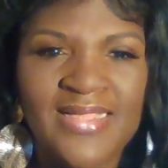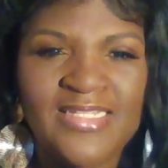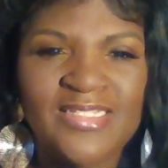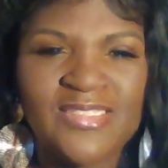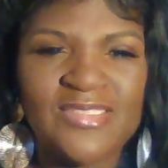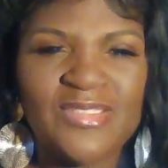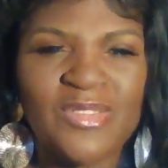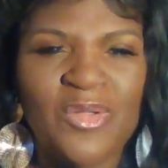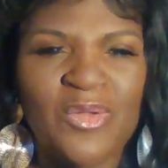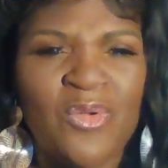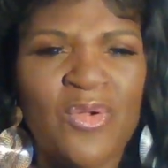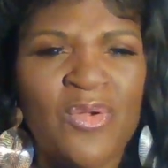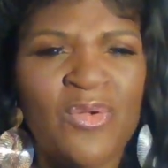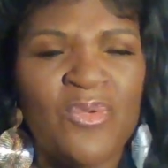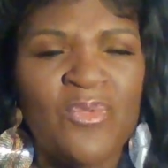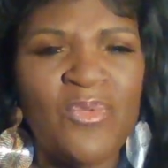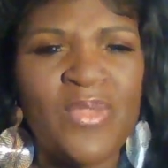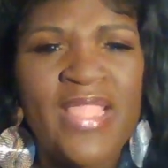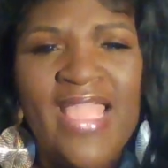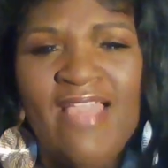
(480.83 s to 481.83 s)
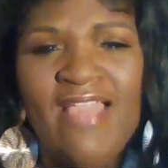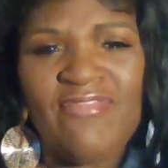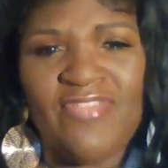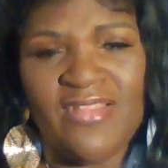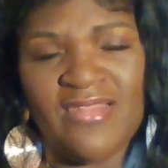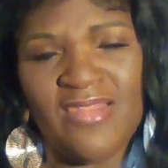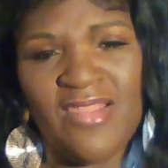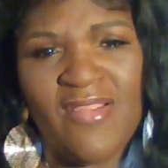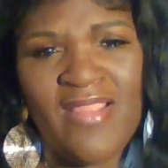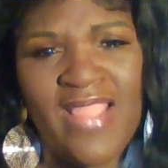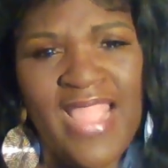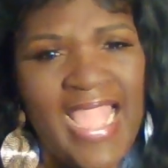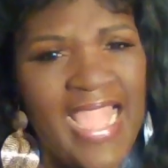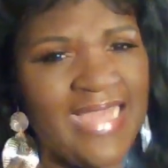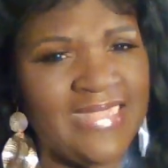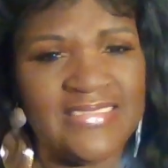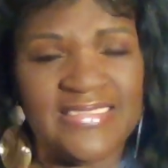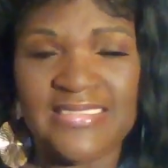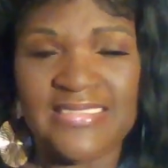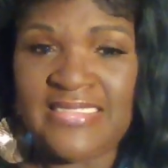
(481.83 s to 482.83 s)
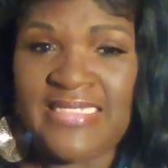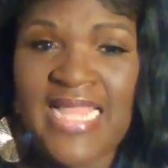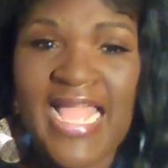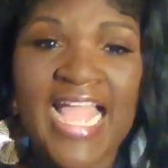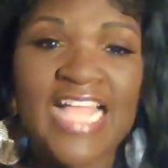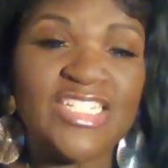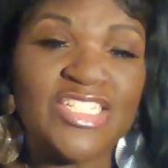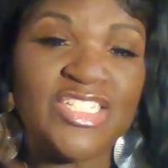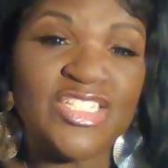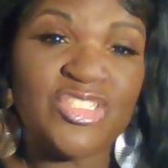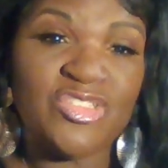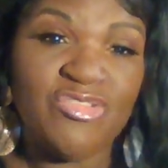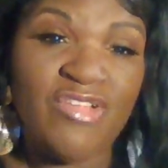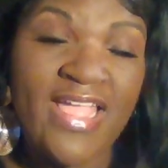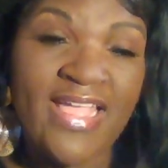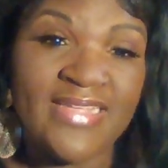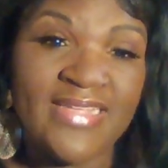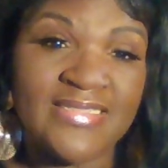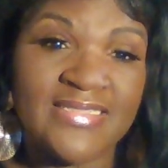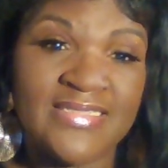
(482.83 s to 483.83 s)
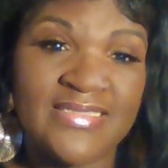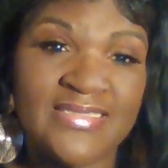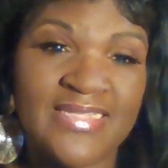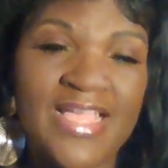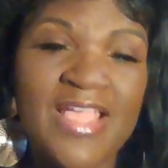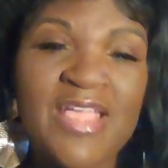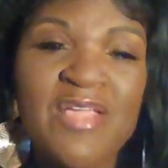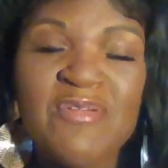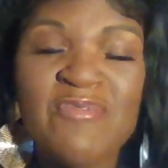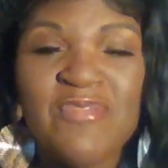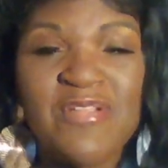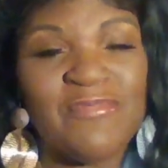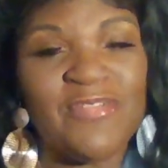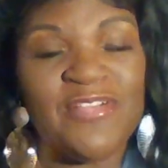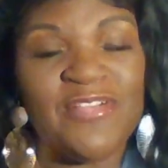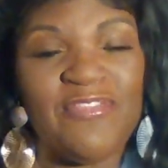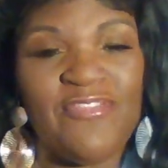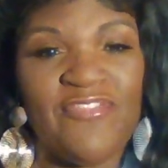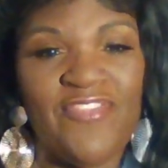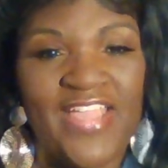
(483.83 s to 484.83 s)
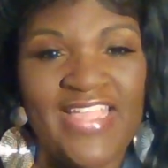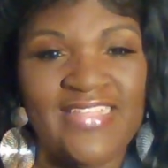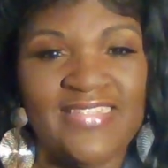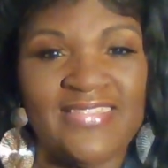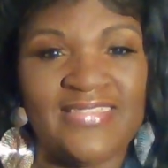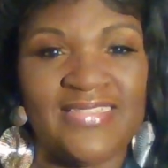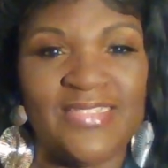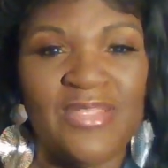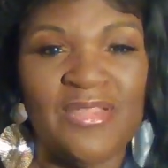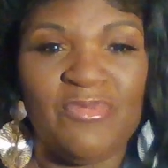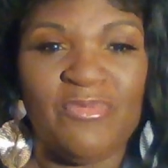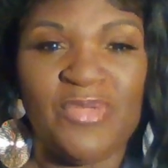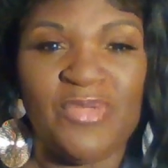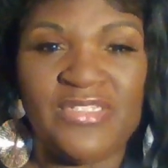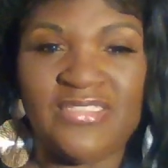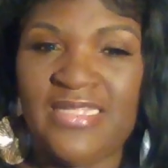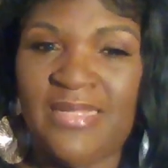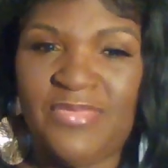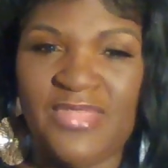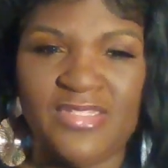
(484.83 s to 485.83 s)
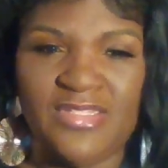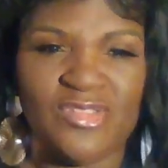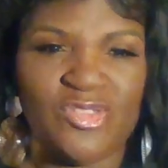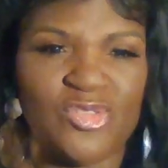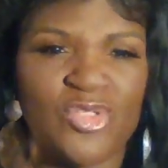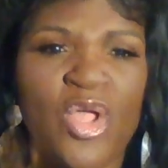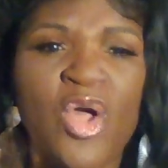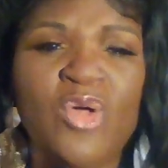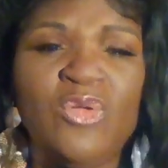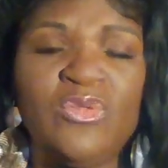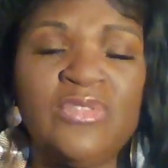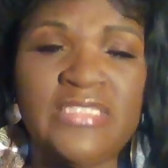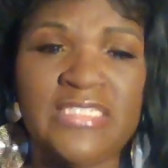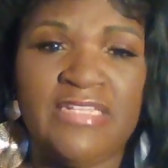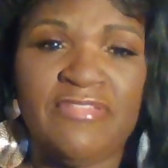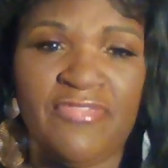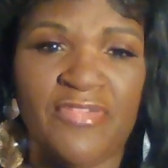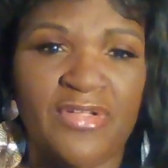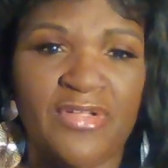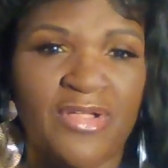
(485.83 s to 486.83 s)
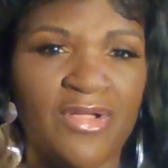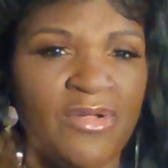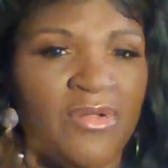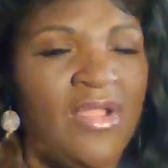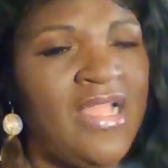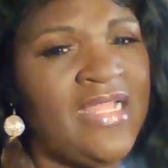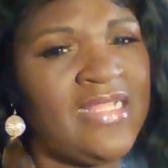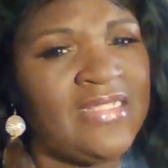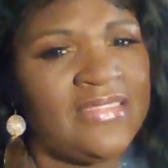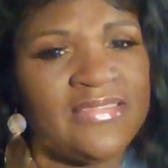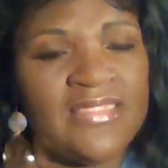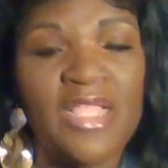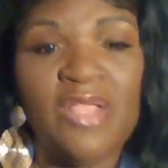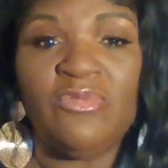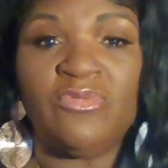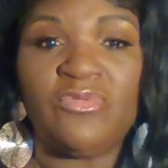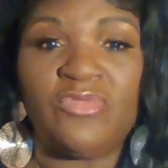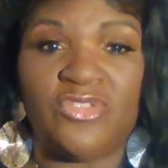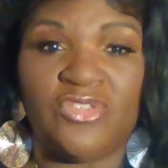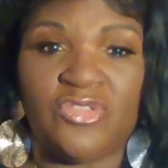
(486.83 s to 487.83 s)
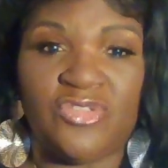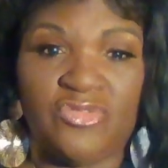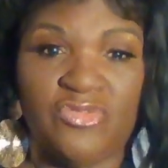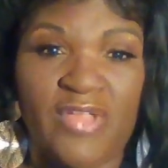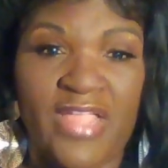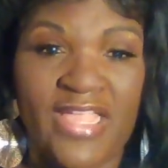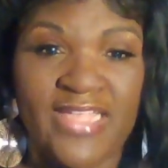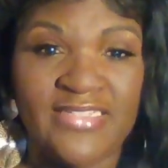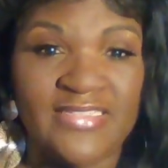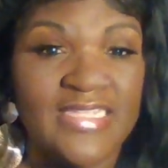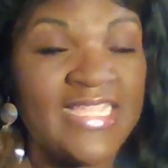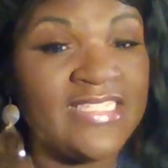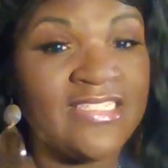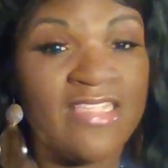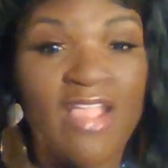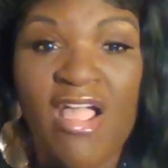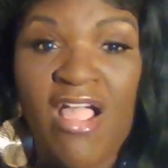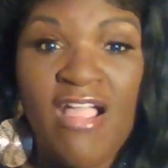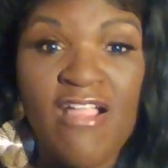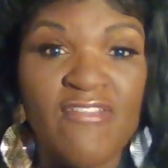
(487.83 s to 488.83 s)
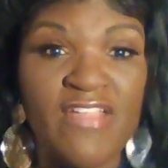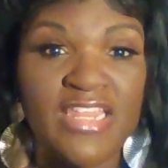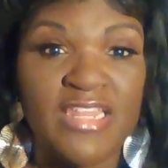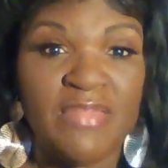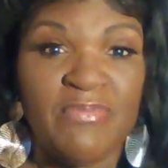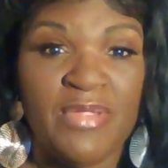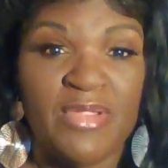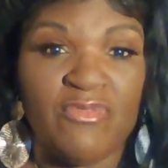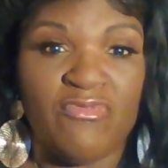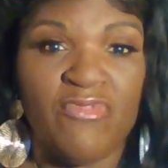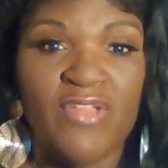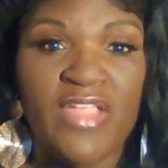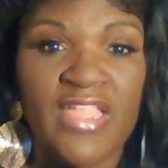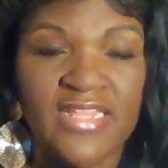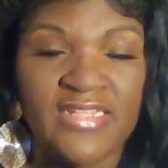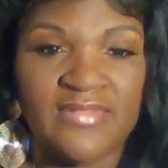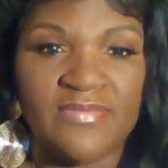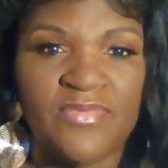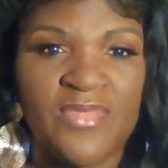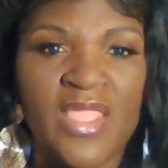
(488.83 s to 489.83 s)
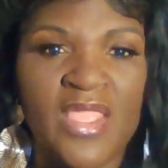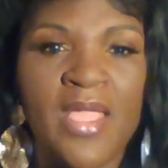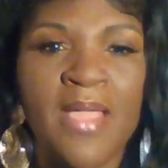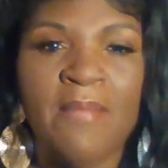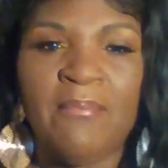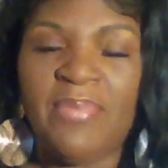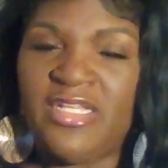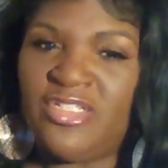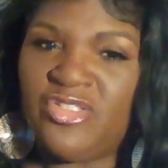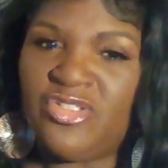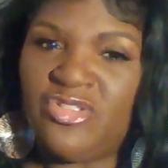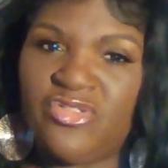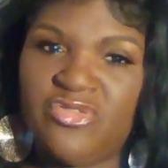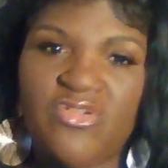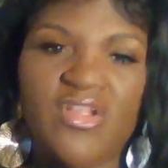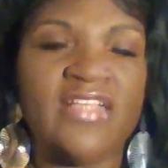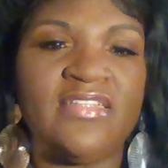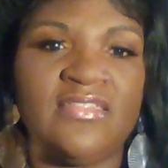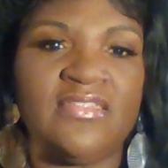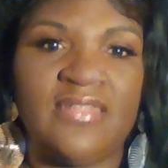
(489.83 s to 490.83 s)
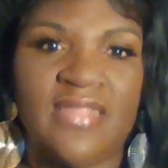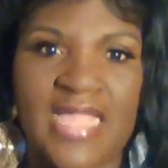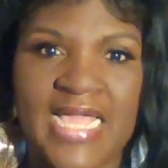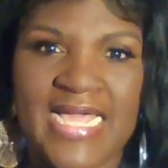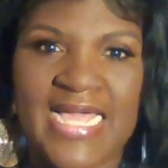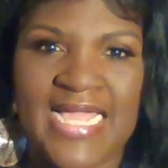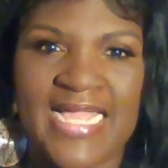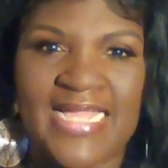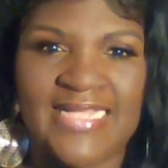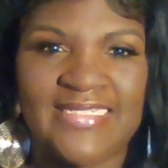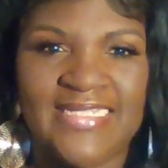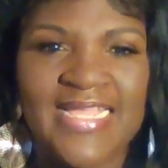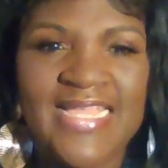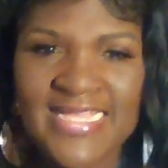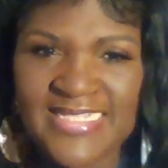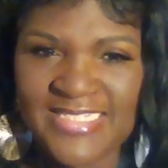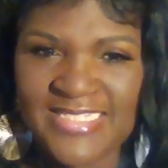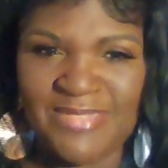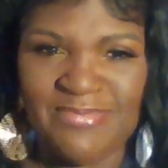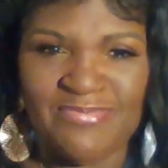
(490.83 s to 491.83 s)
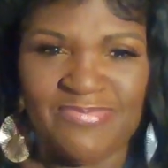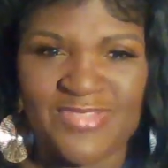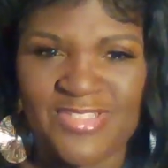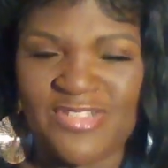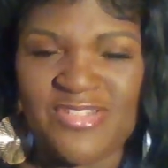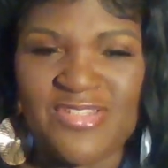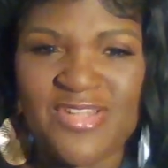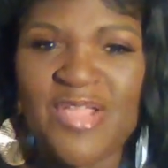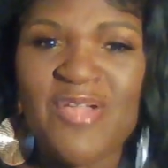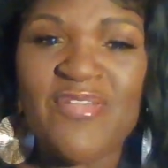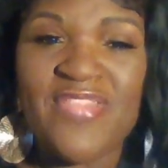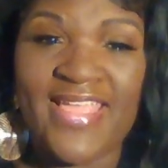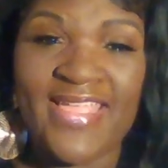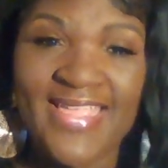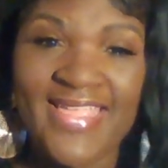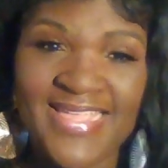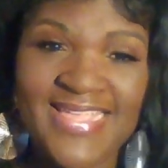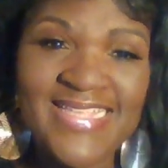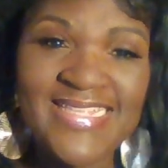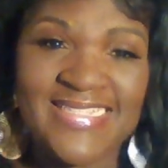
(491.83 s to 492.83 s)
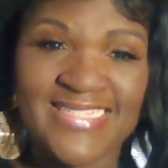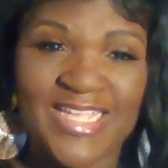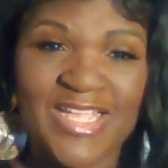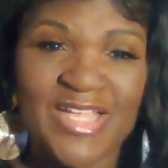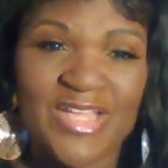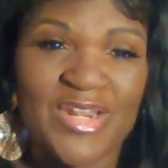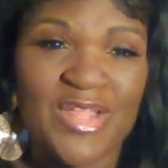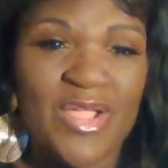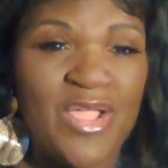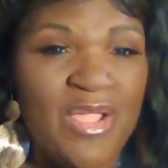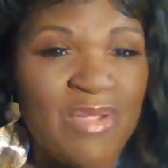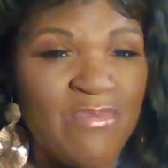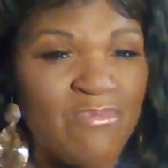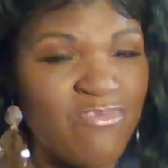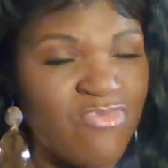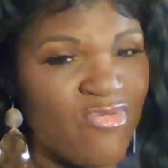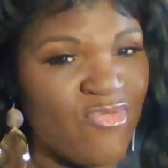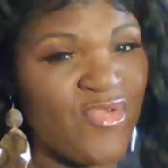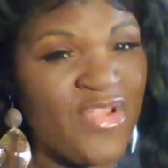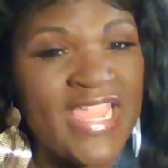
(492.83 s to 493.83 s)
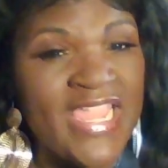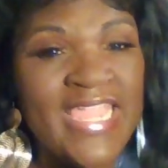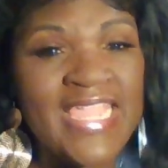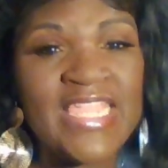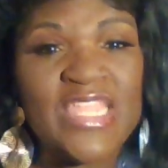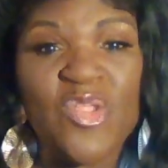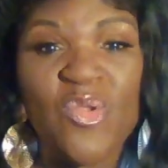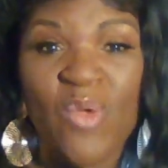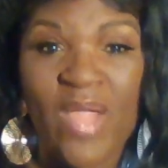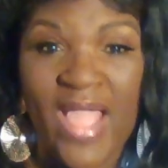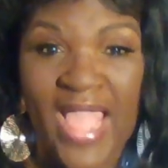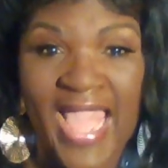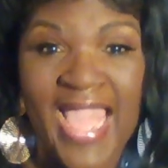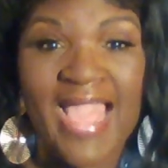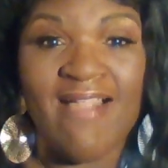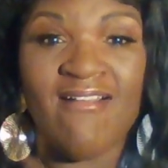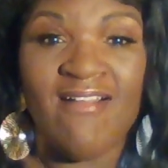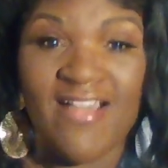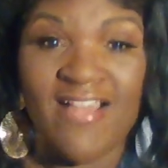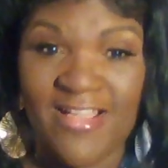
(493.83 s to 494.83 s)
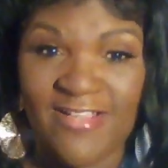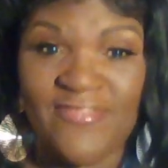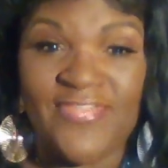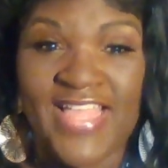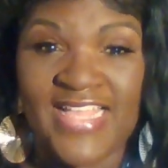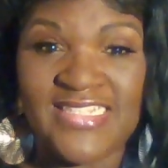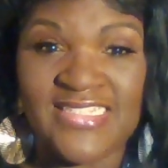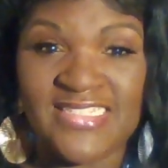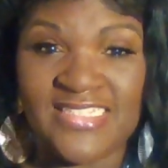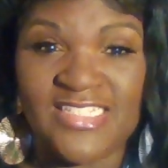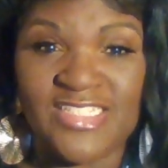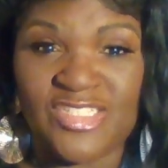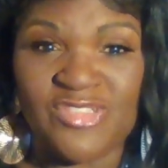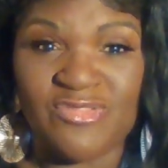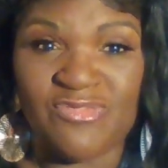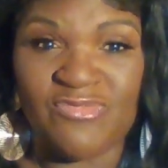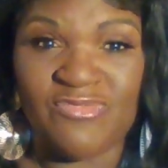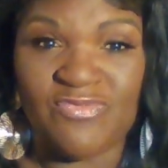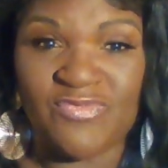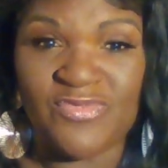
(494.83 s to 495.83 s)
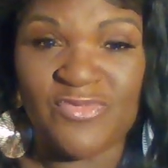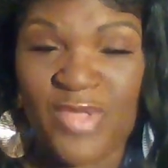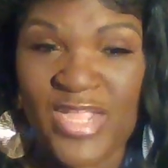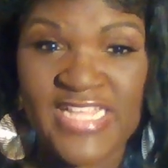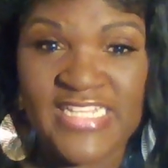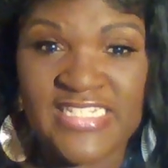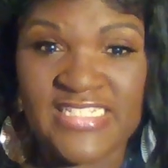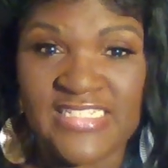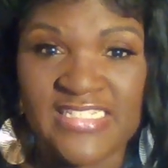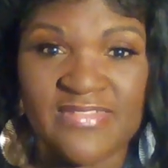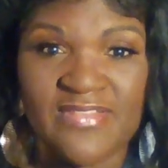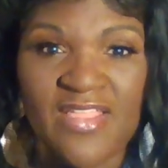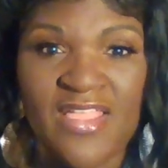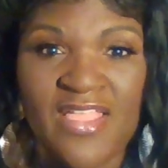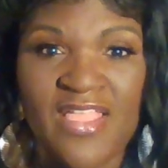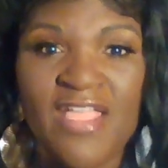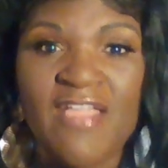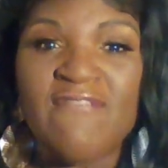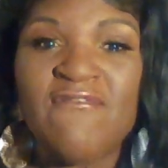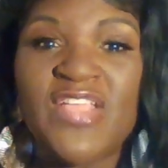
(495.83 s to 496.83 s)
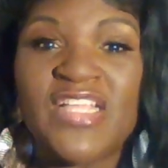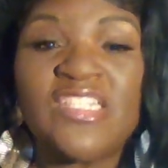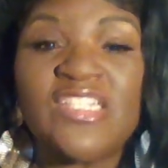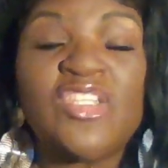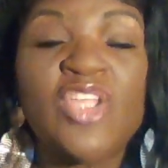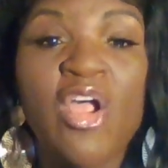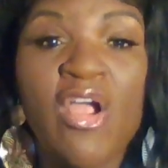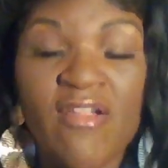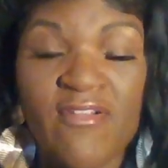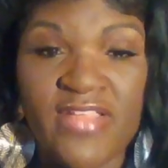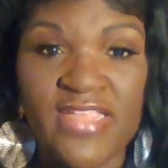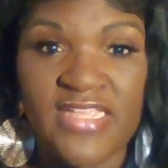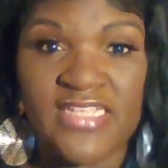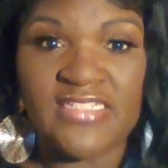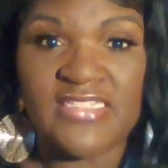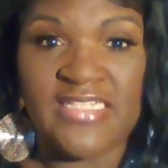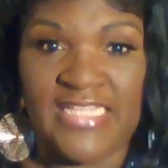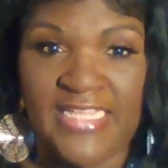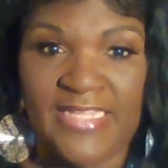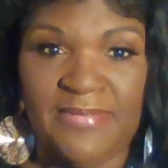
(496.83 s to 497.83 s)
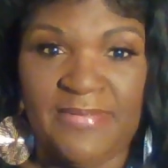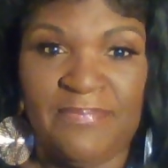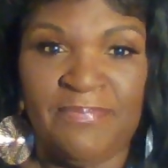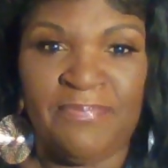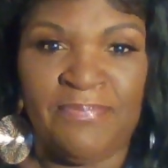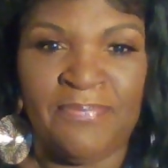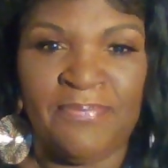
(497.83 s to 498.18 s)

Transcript: So we have to learn how to not stress when we're faced with something so difficult. Don't stress. It's already been written, but trust God to, to know that He's going to bring you out of that situation victoriously.